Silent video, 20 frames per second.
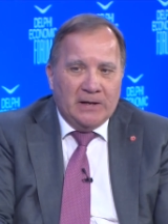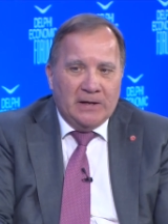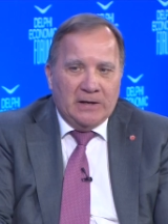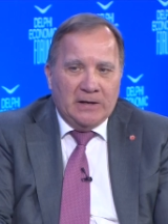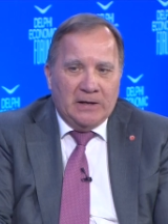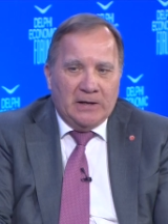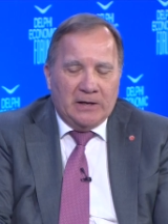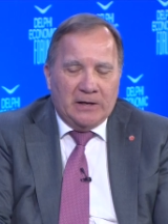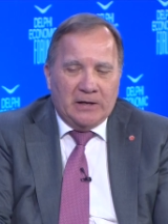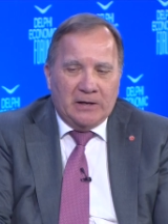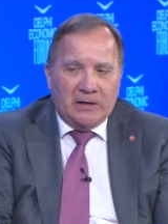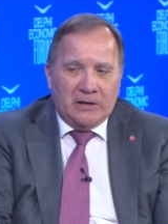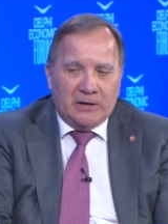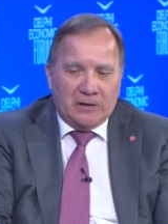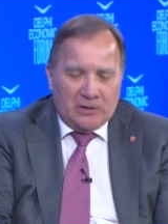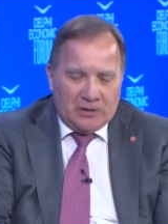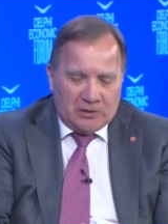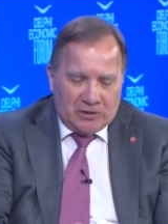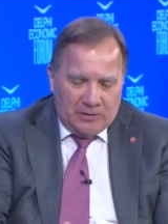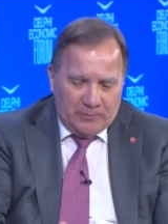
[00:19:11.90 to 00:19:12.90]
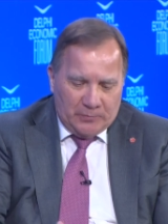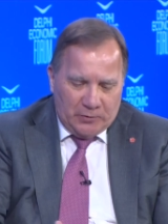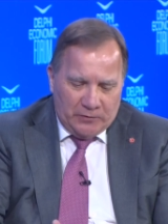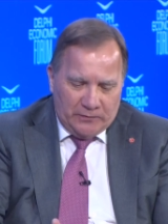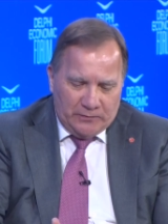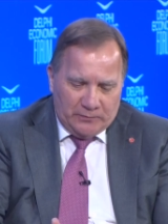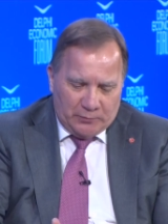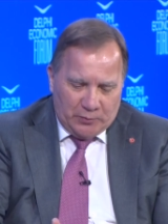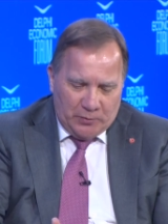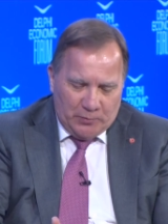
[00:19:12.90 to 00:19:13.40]
A couple
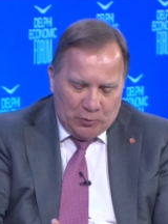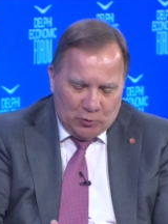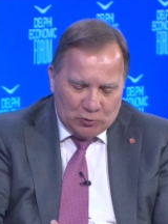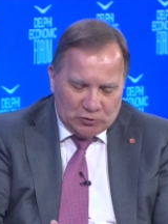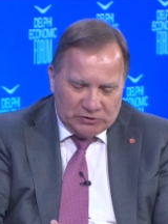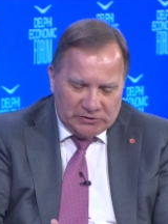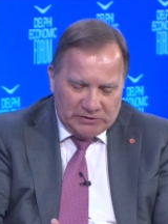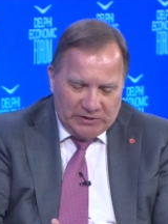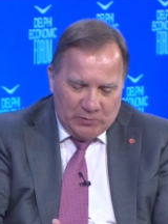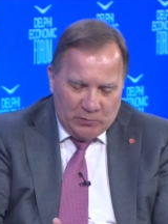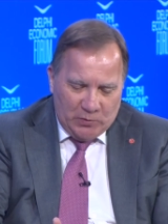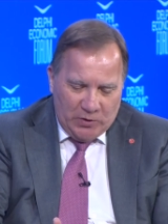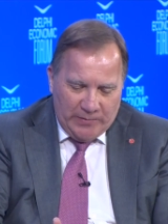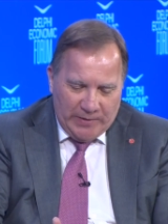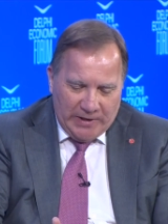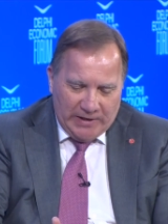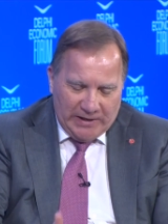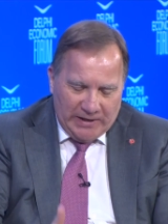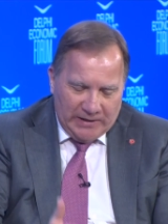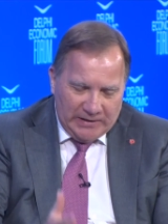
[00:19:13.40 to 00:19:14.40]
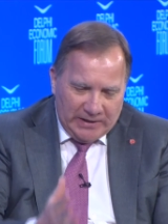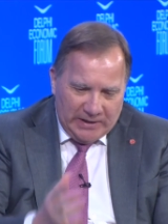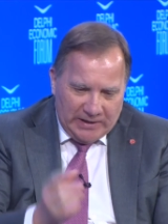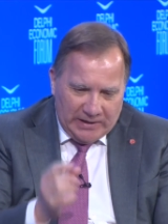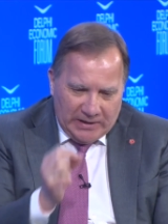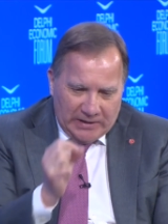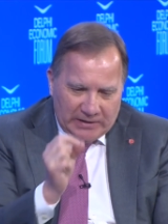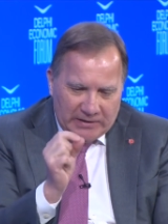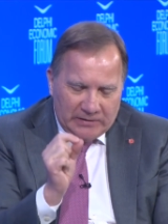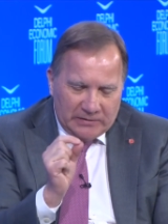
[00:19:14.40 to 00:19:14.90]
of proposals that we made, and
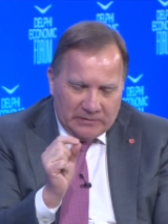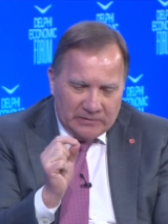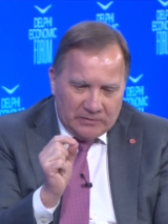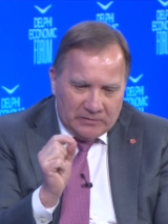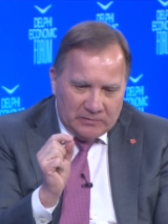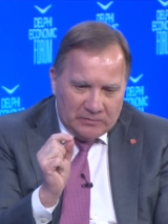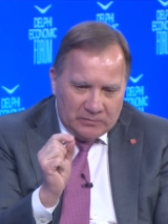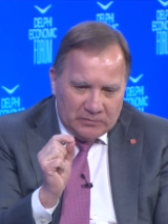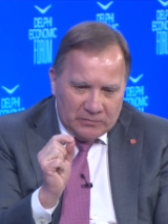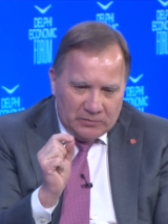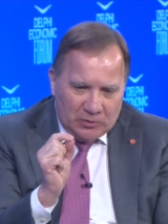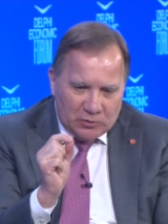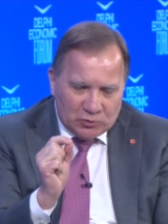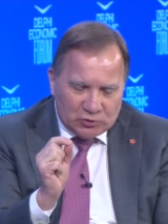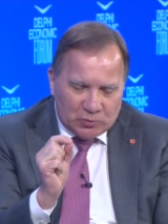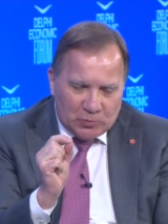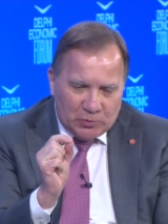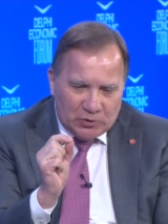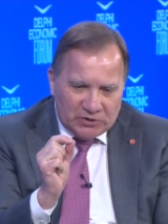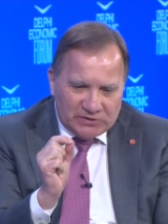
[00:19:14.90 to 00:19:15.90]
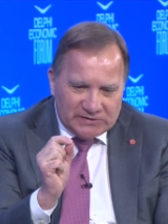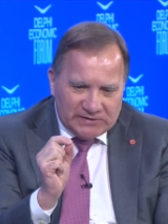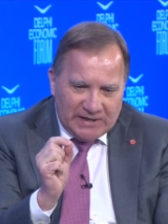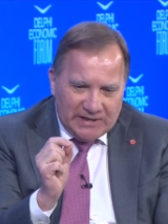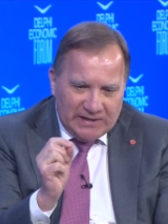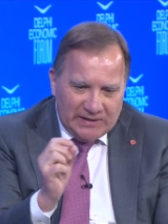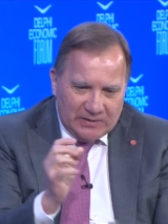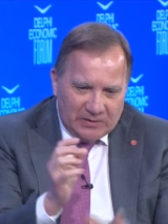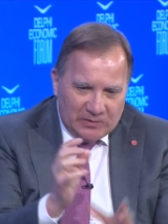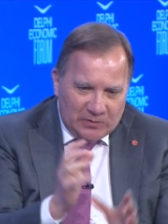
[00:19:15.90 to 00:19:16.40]
I also want to
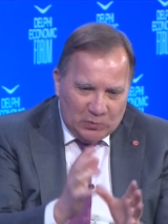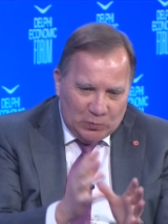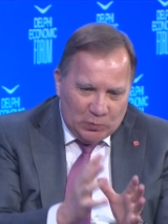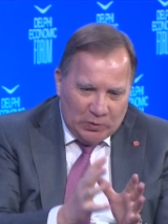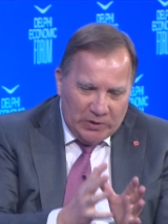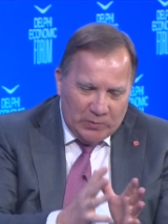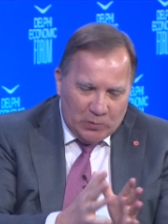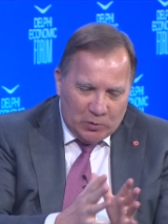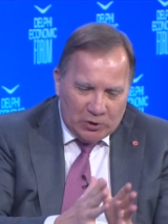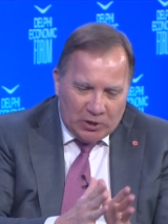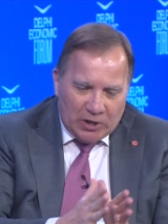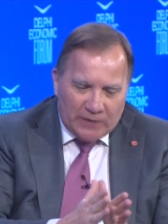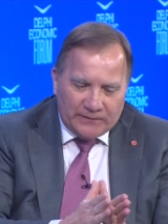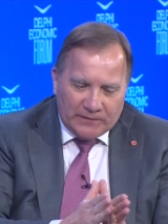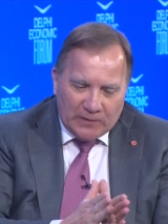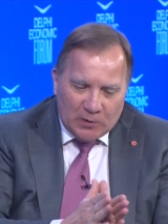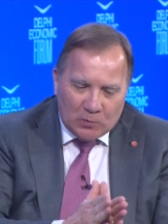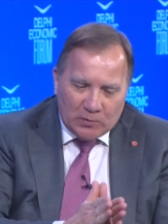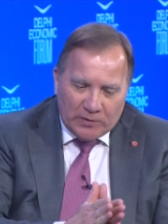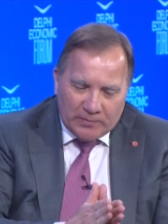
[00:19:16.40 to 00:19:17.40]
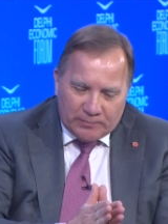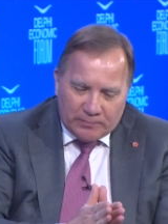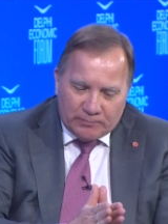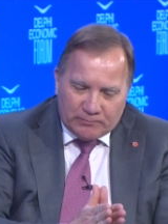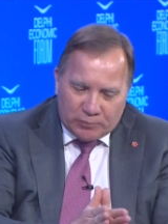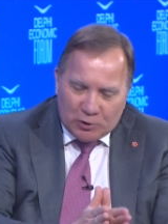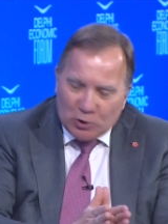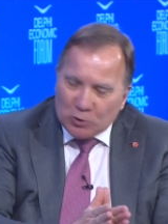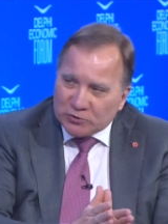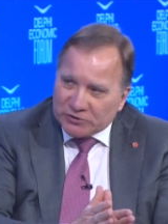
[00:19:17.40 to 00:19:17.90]
say we were not the only
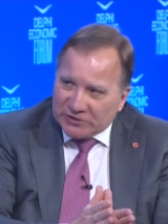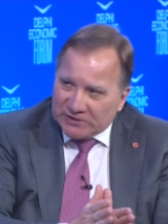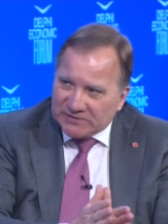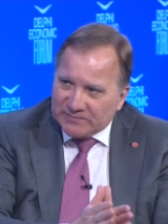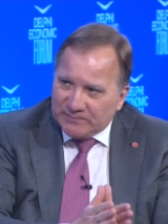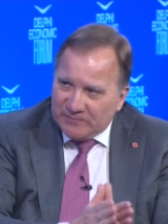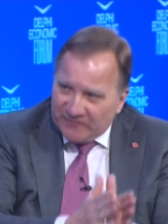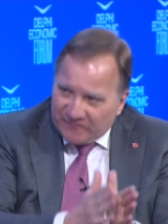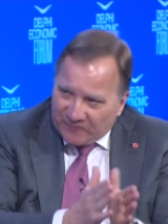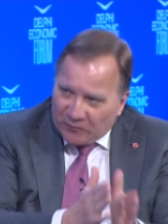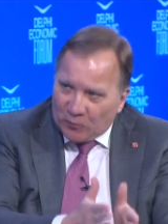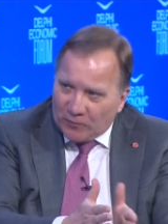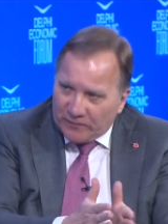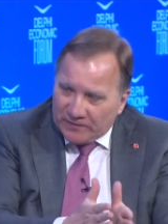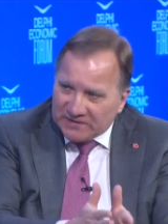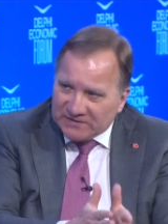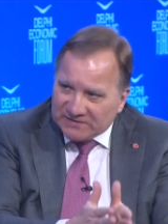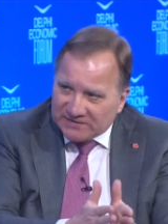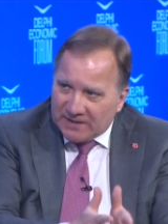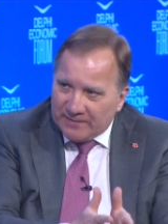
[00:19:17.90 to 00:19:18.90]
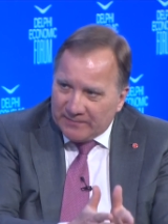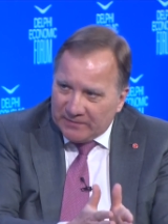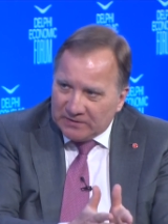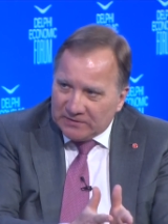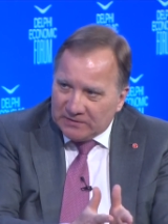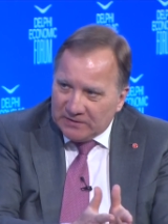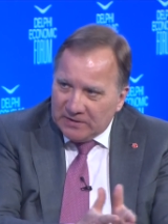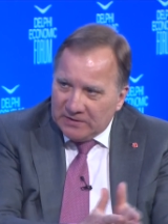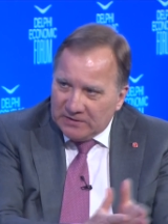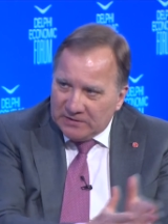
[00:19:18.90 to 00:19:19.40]
process before this summit.
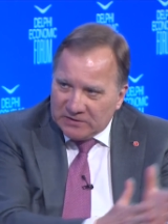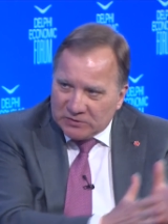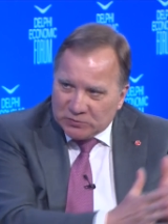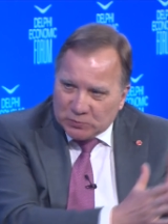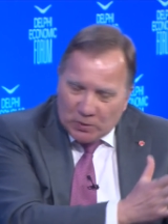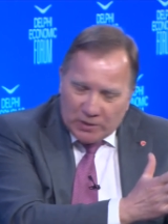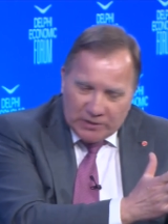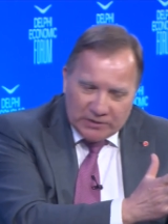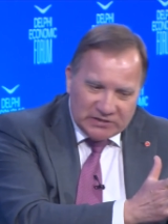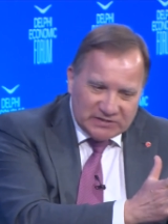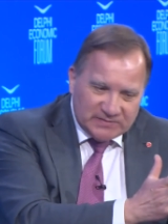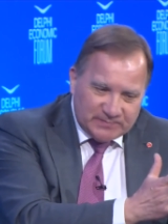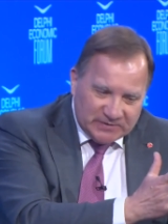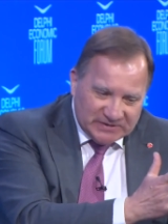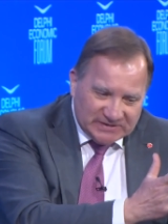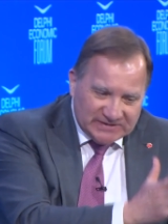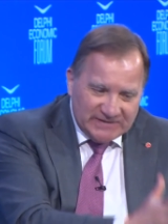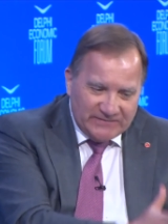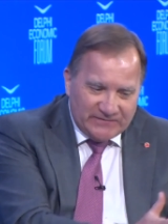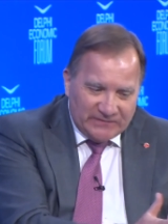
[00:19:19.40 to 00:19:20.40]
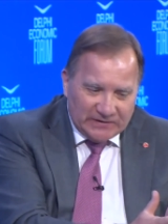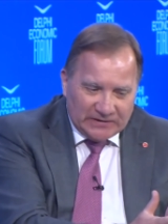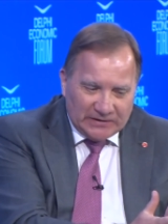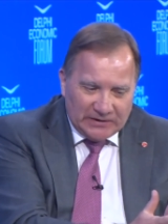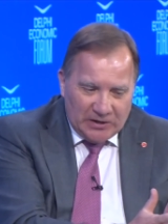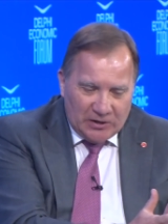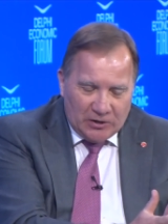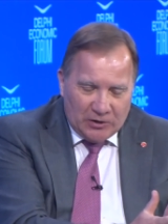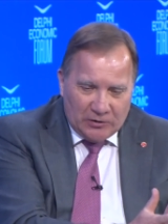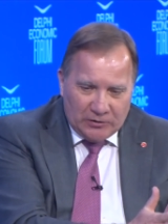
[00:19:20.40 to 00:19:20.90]
There's one
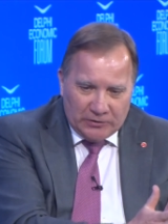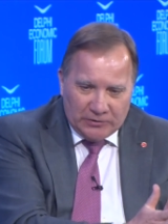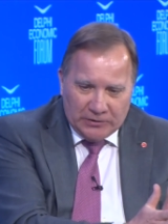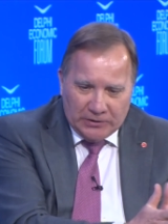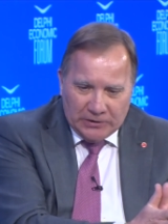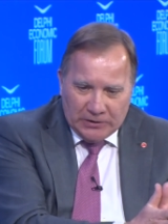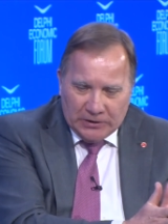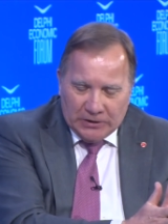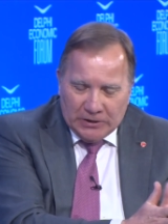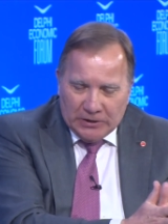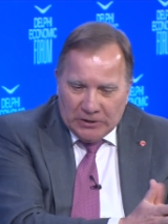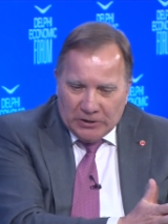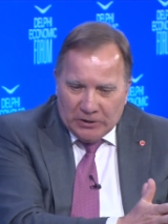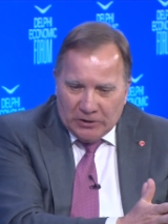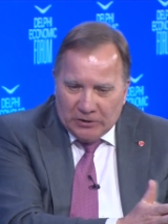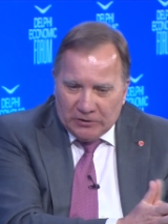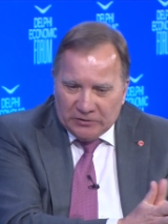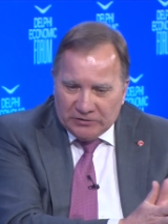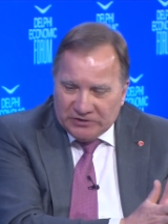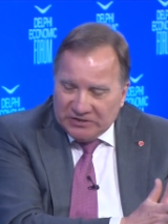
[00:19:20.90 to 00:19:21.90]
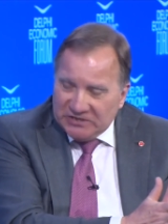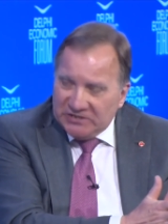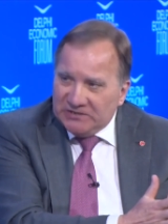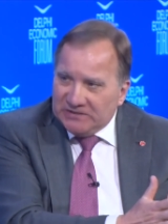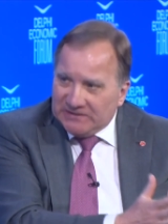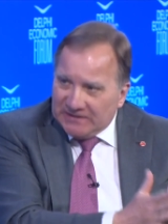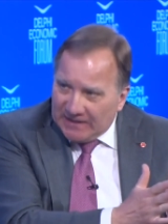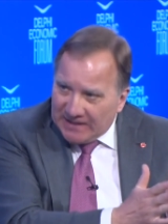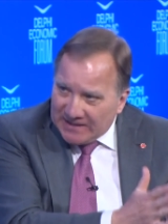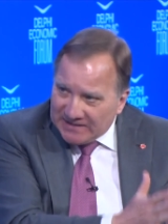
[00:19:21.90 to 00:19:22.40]
specifically on
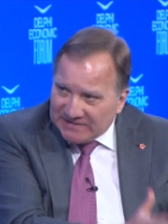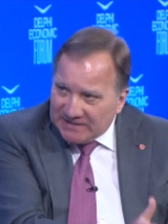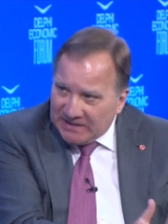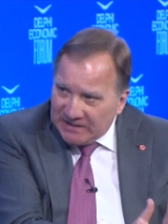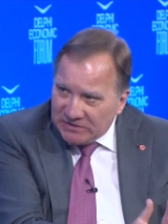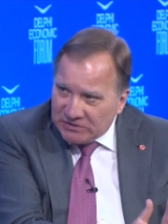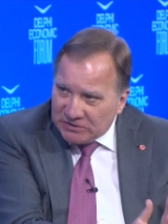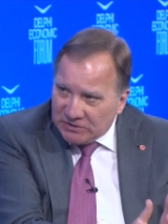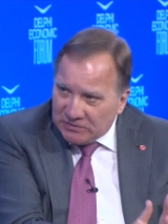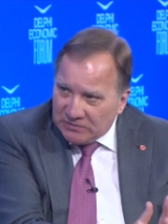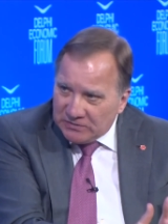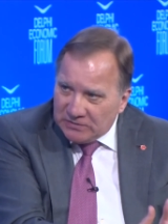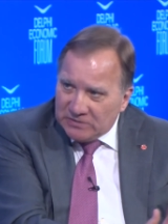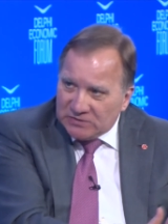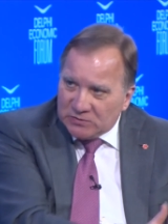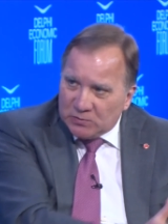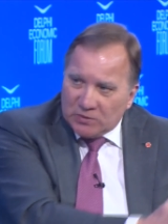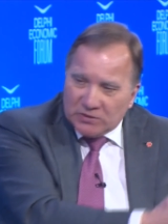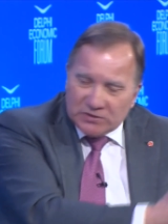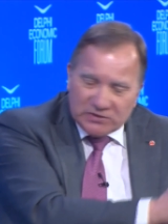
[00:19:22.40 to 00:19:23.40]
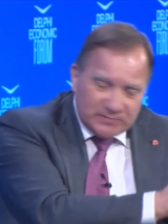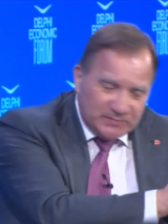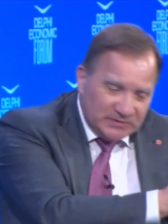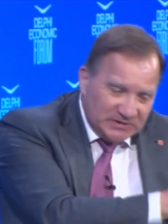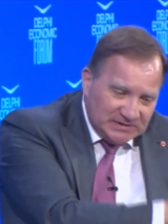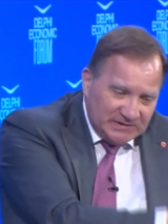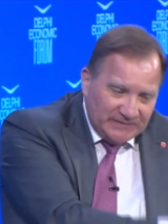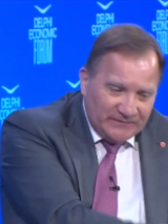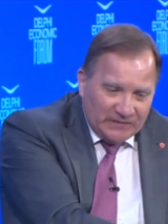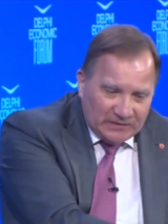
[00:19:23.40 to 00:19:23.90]
digitalization, there's one
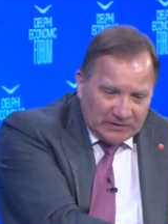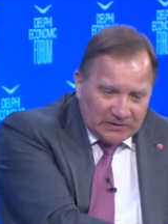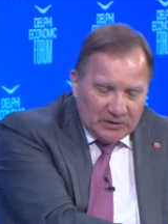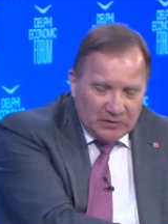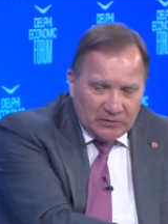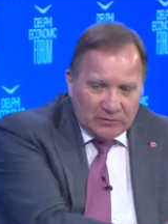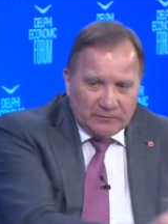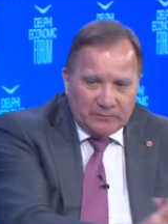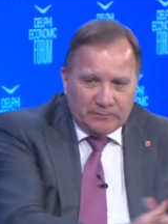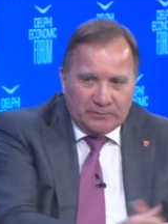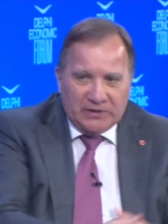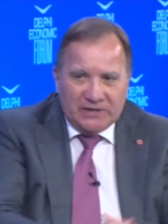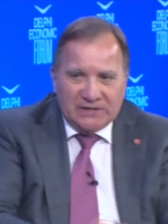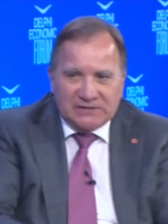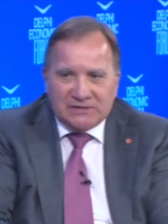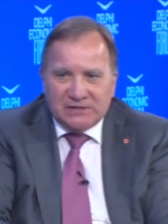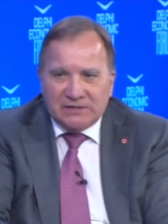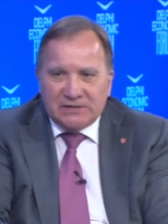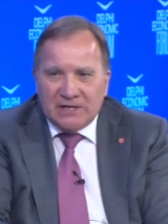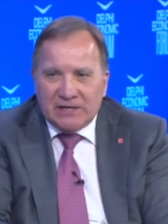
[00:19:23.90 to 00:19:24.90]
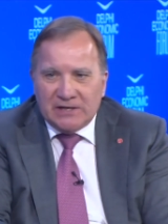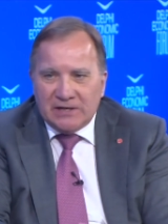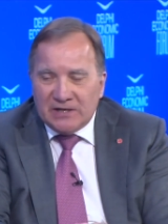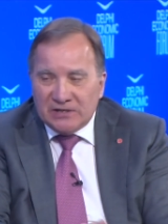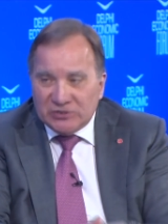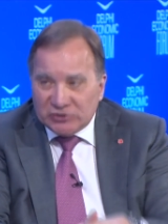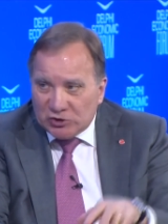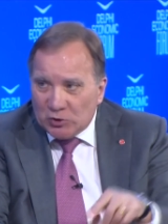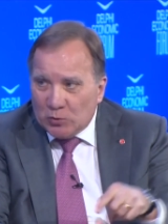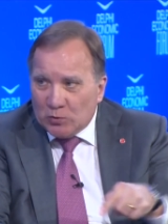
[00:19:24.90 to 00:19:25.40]
specifically on peace agenda
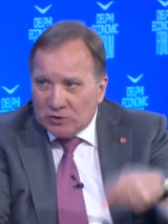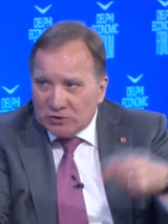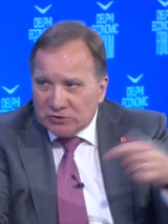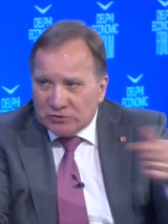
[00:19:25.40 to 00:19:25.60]
and so on.